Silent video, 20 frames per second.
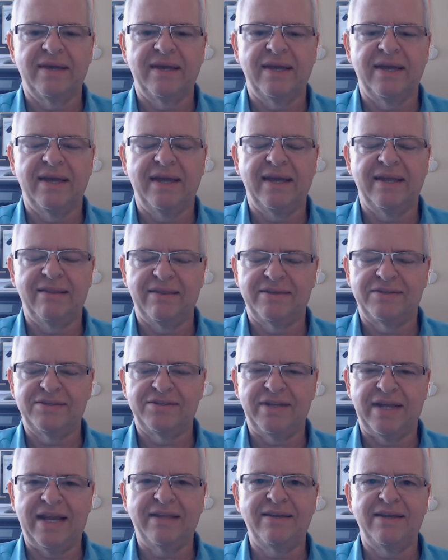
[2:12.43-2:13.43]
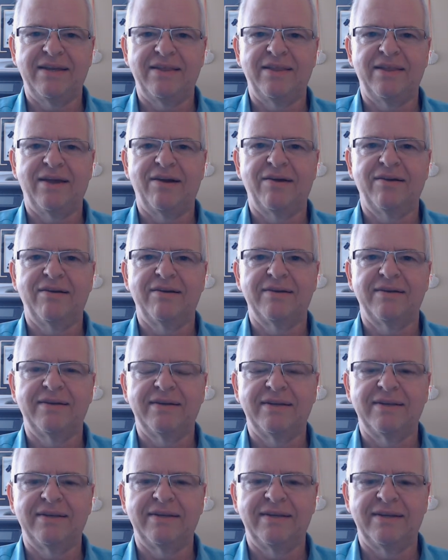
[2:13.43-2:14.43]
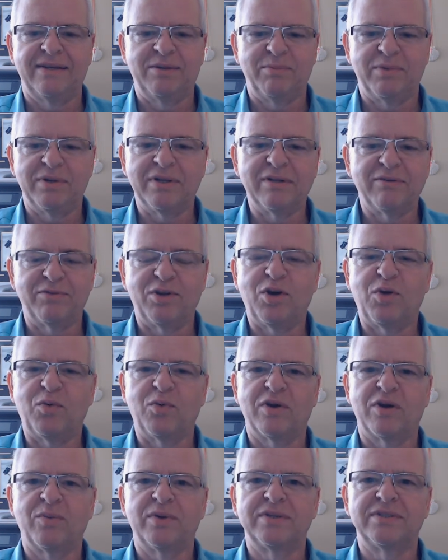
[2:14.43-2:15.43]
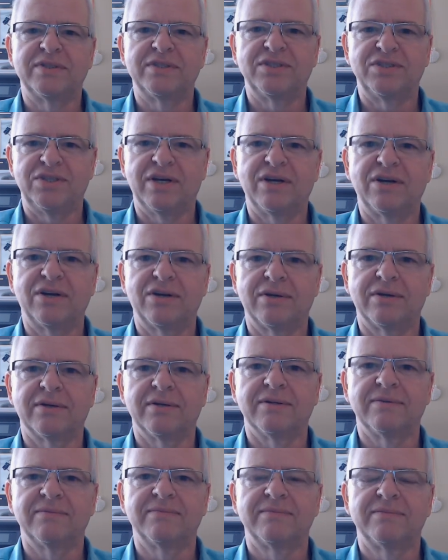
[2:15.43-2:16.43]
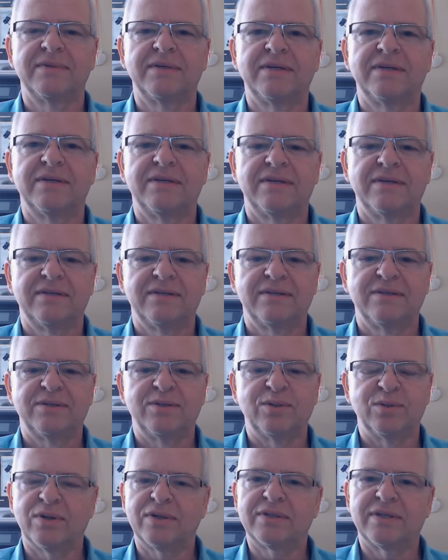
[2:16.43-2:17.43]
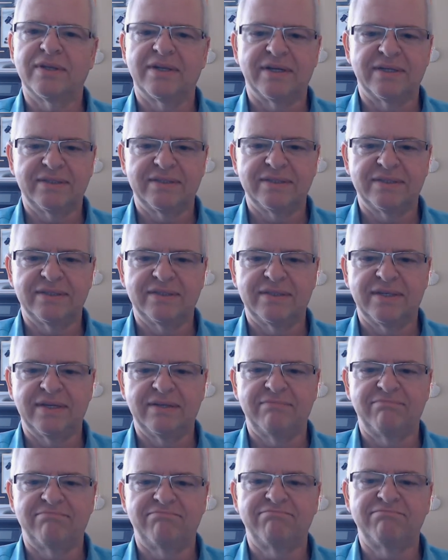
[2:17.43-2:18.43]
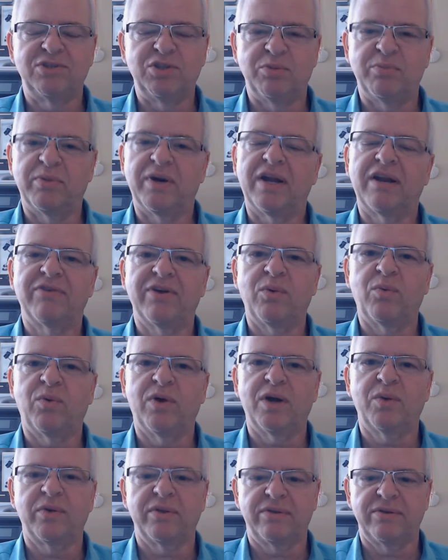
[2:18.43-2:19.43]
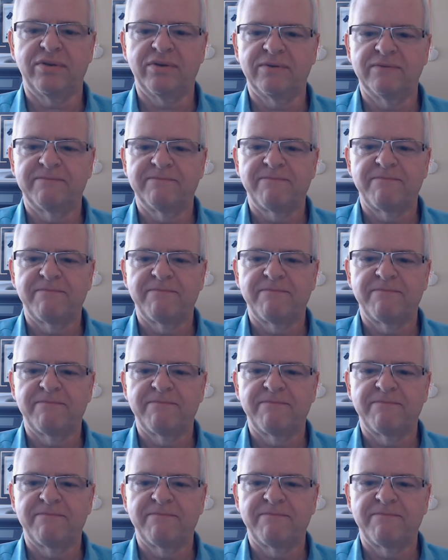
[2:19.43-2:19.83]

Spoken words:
and standing there in the middle of nowhere was this young girl who looked at us and said, "Do you mind if I walk with you?"